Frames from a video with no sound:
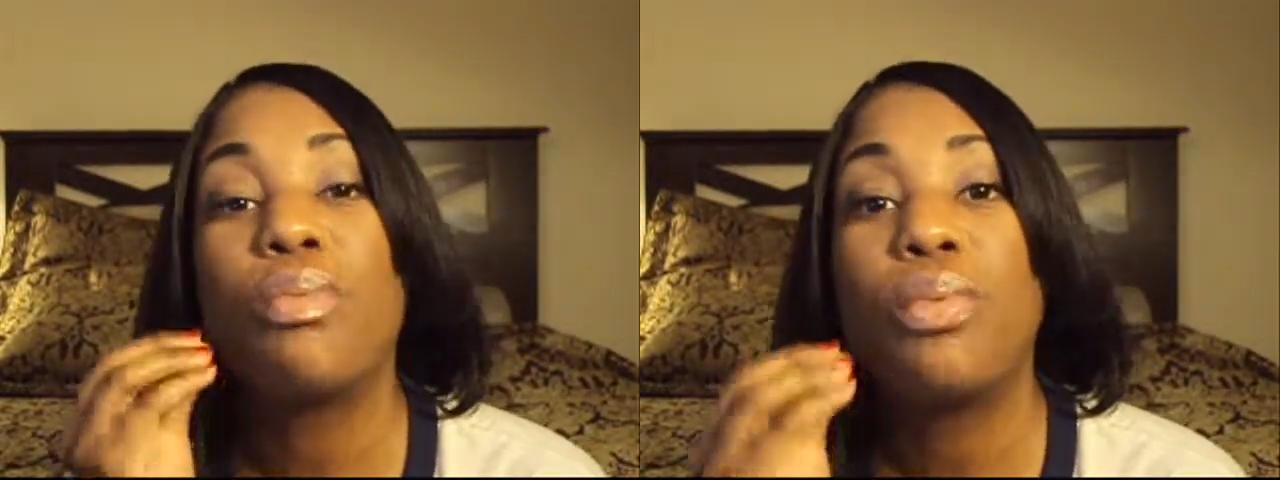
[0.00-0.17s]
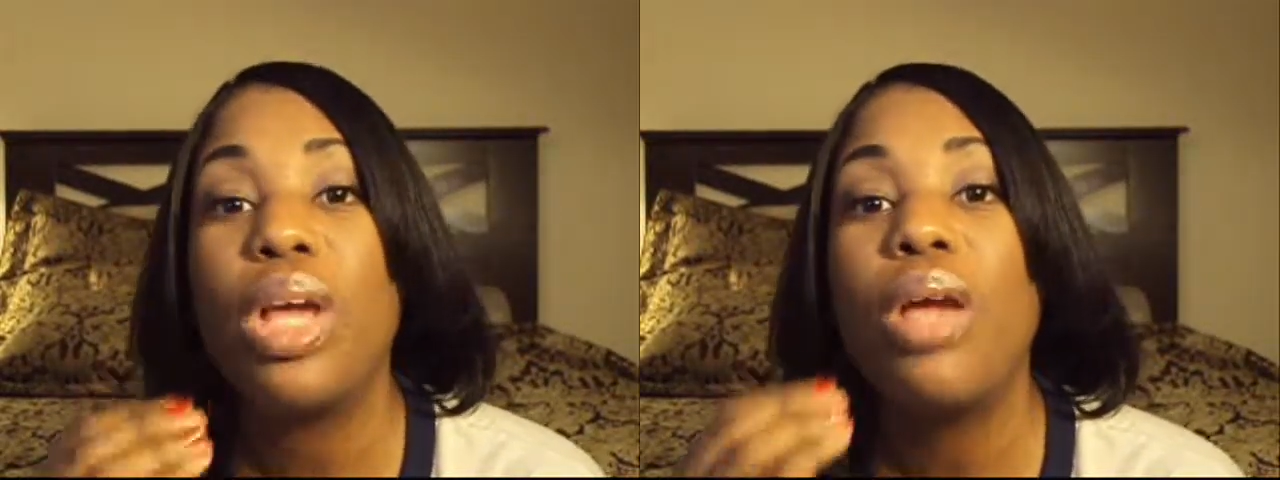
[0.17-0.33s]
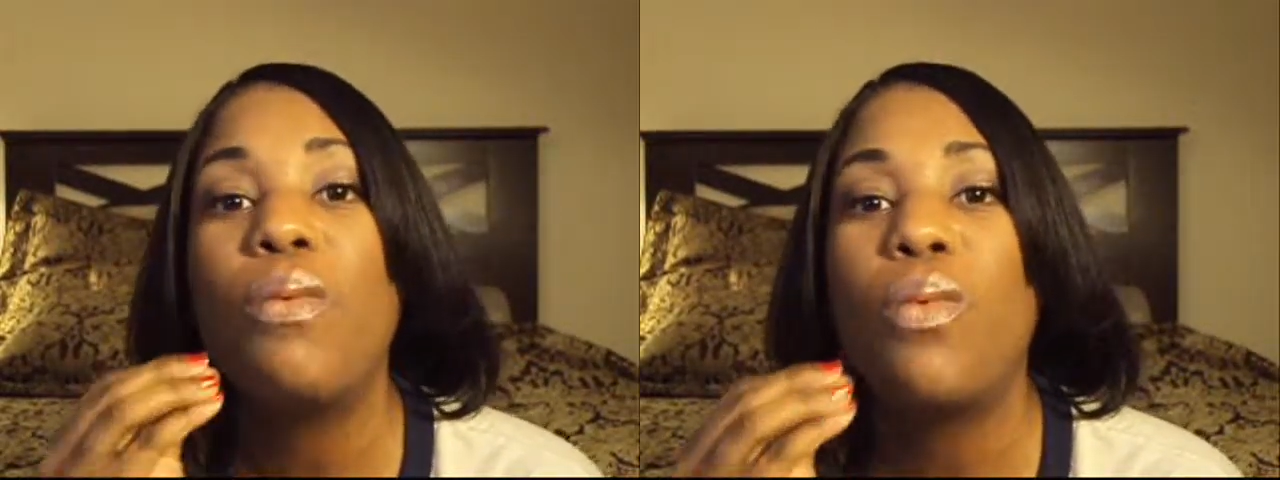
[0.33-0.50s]

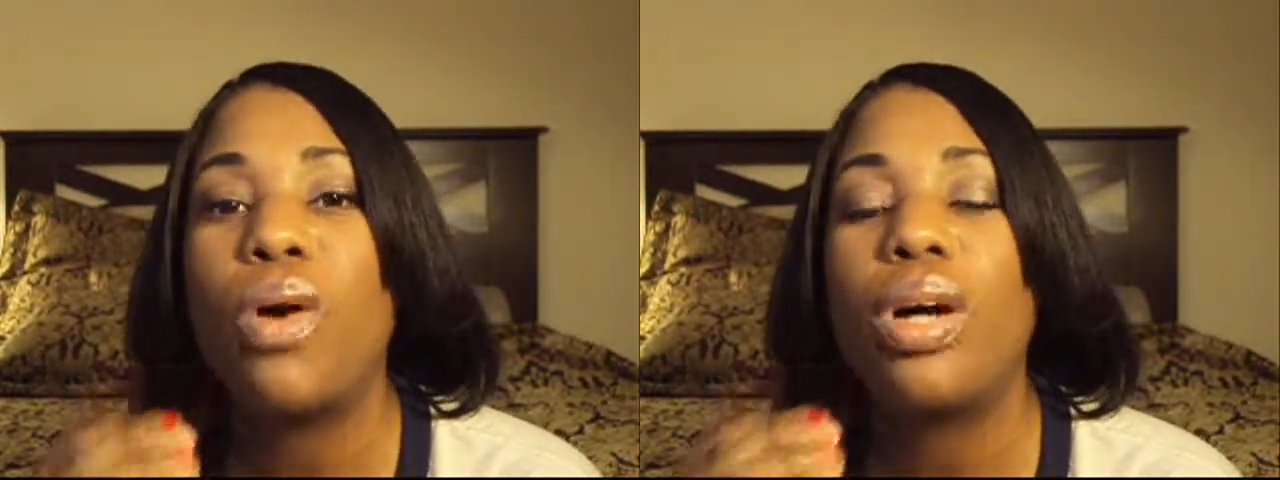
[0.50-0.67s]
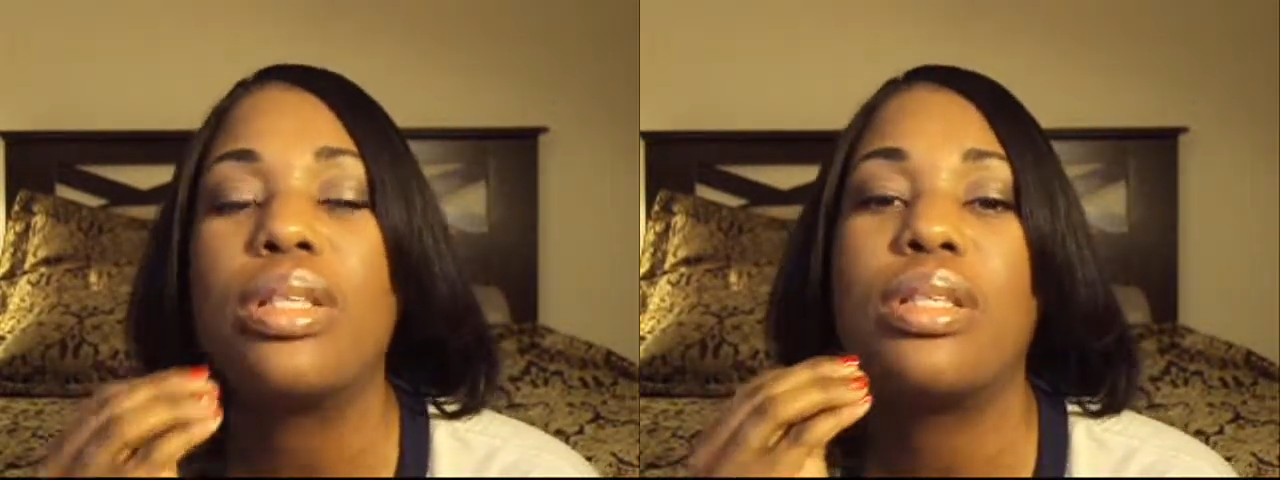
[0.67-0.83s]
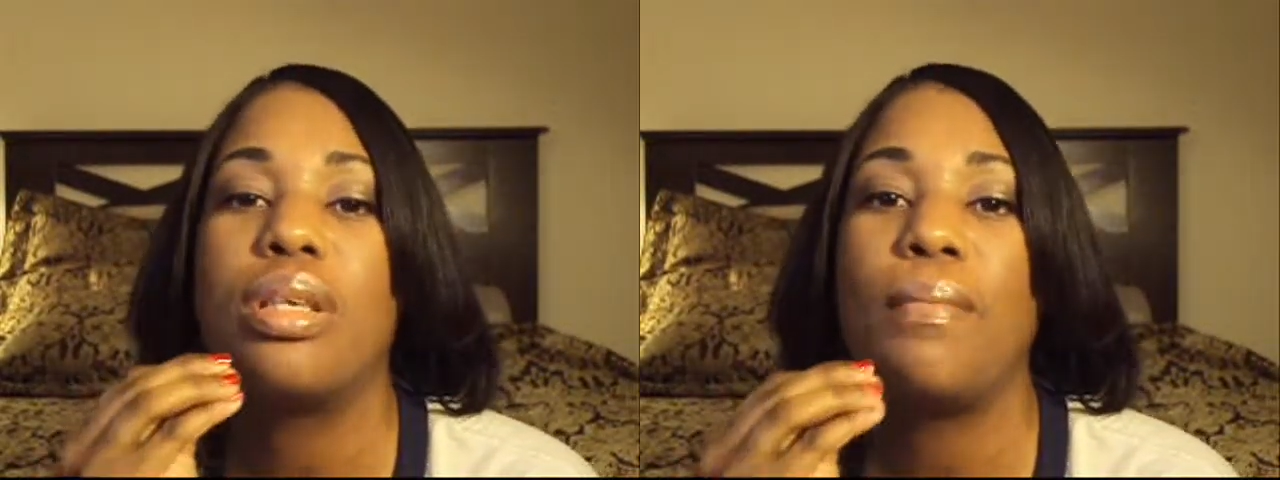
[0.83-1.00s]
we
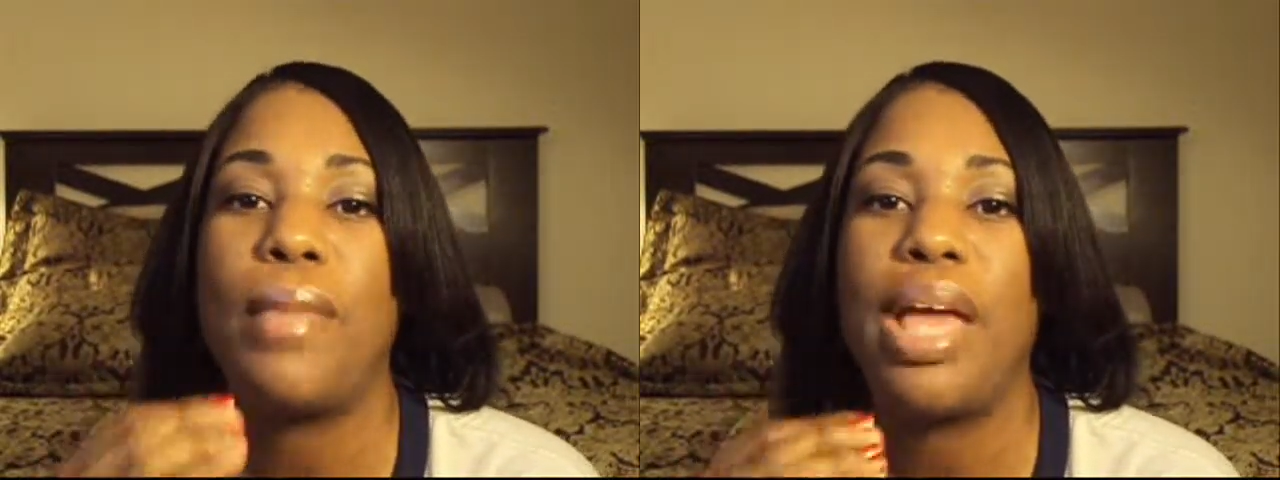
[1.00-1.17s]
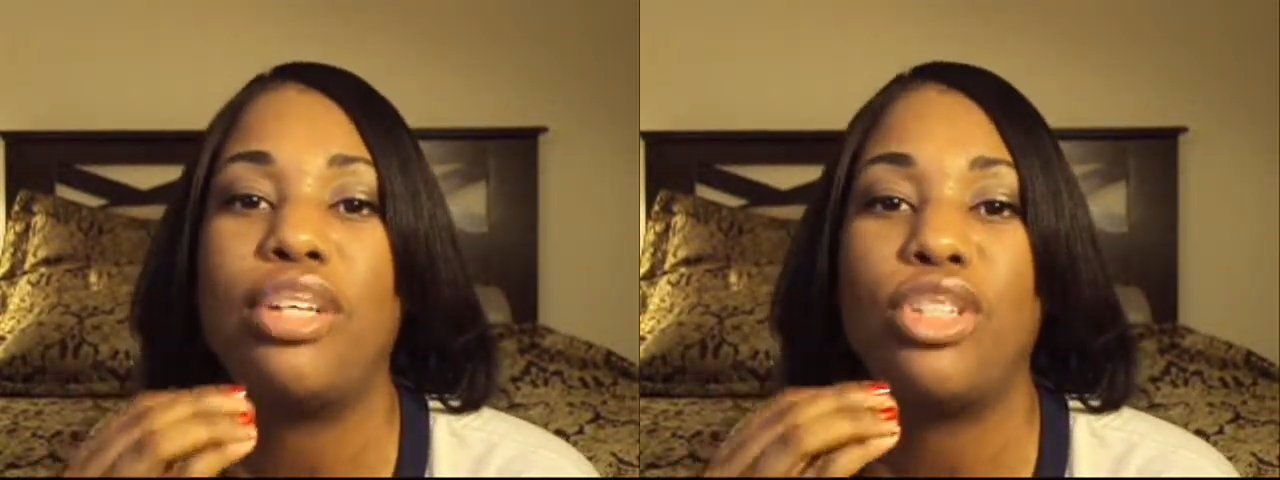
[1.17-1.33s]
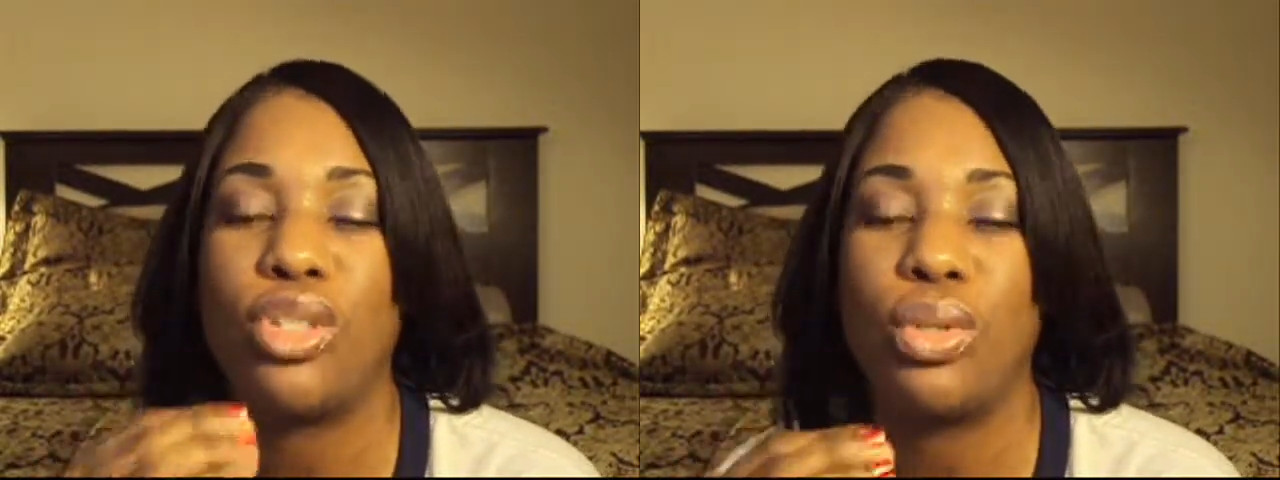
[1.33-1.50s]
want to
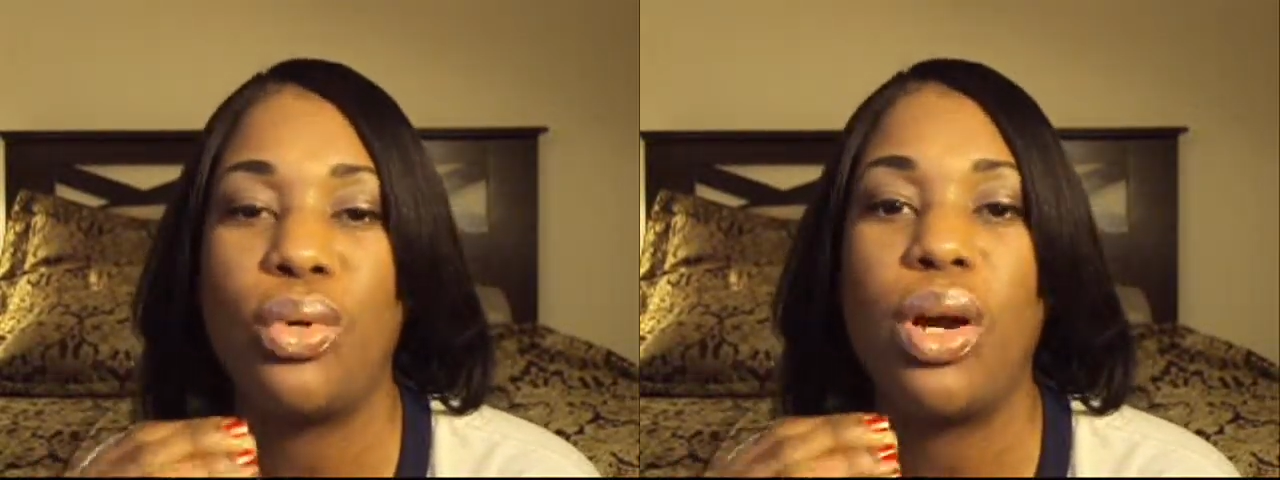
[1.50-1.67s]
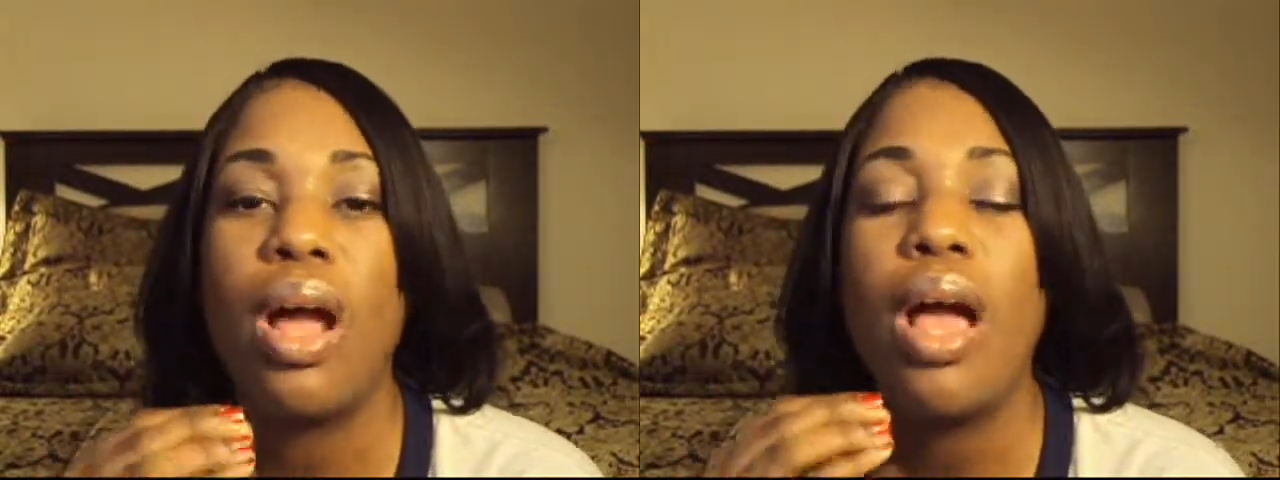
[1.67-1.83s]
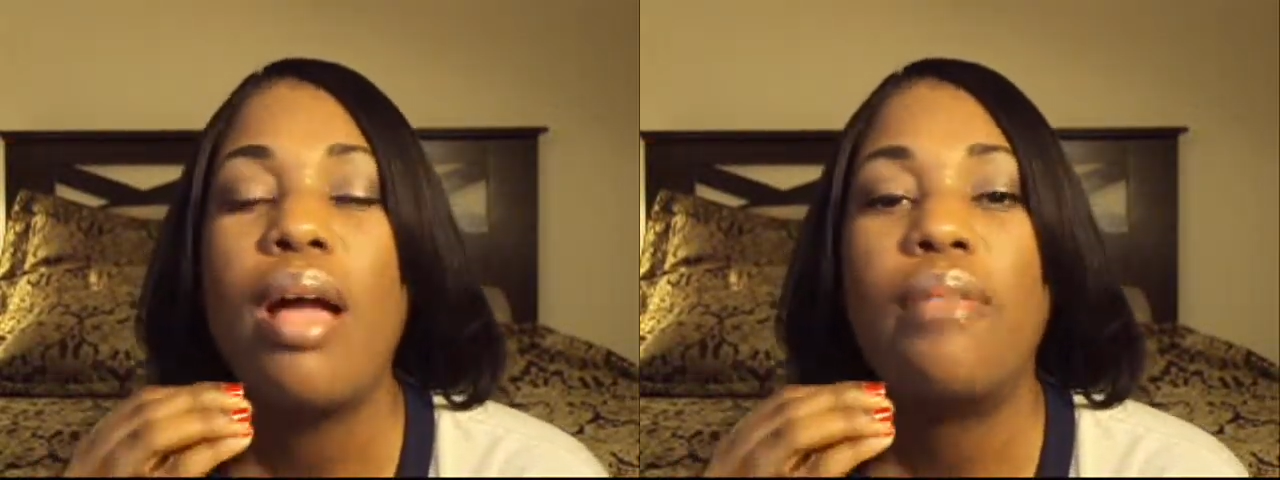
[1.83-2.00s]
make sure